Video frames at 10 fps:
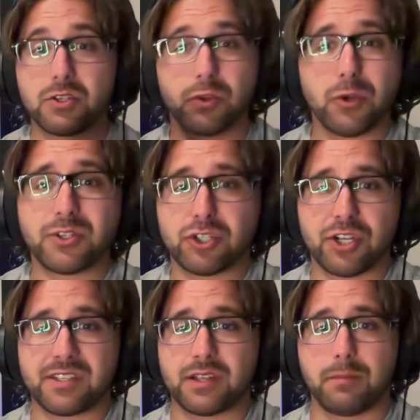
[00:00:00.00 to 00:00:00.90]
those are
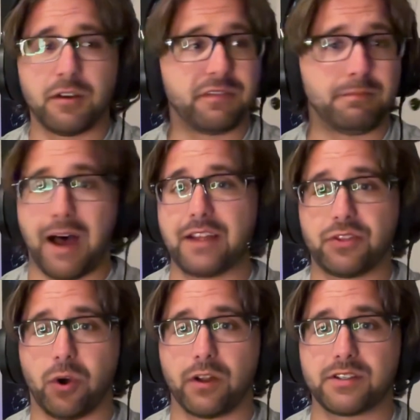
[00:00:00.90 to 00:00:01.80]
just some of my
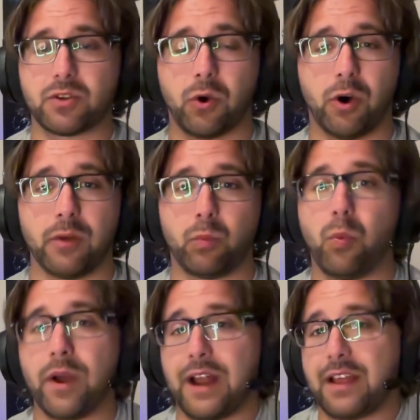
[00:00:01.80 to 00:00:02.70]
thoughts on
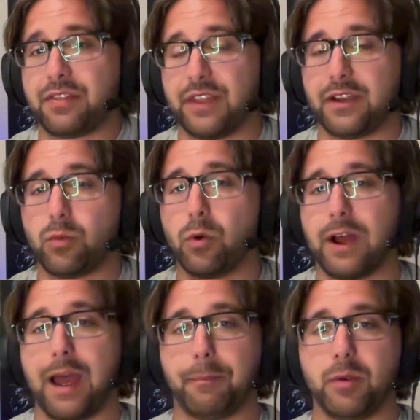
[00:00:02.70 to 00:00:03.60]
what I think will
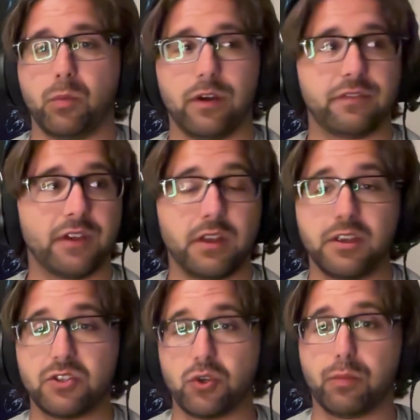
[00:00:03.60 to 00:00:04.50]
happen with
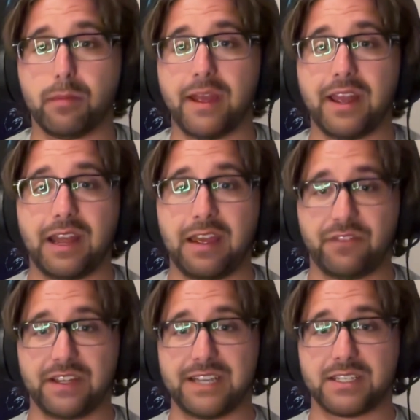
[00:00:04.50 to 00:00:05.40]
Superman and
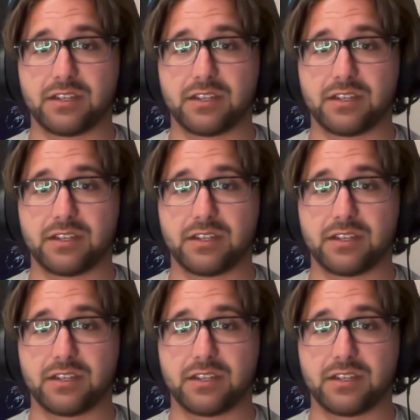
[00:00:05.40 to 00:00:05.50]
Fantastic